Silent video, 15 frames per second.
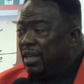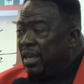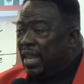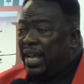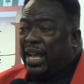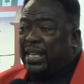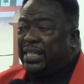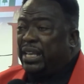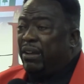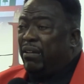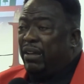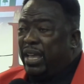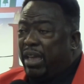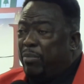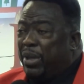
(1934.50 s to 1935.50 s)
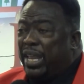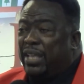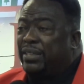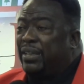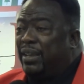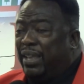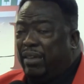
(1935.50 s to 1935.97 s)
Like I said earlier, everybody
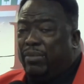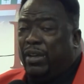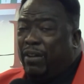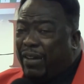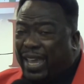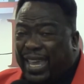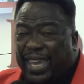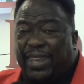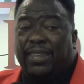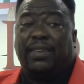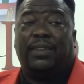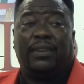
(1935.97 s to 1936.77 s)
else can leave me. Go ahead.